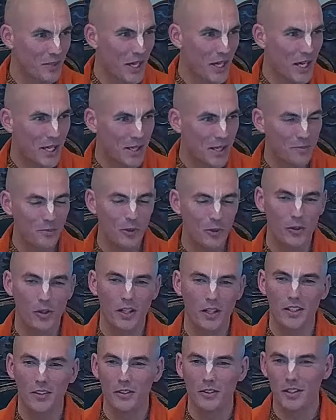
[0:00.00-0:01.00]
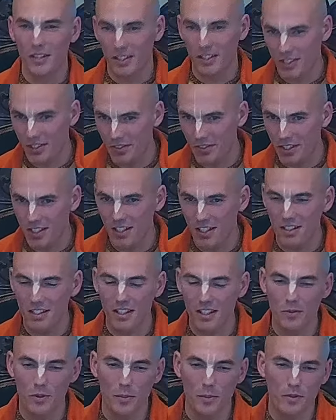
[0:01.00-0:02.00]
name or any other
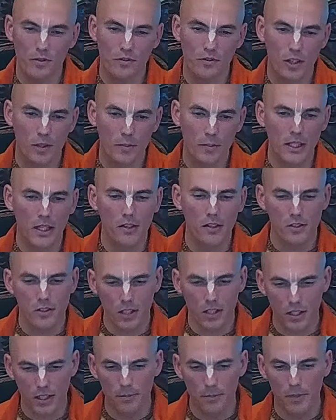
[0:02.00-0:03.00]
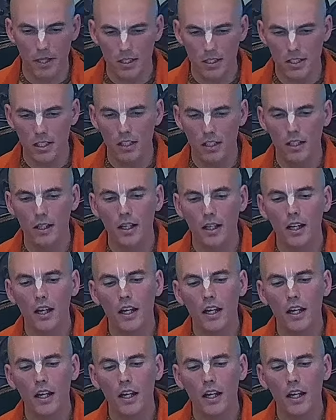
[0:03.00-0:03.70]
activities that we perform in our sadhana bhakti.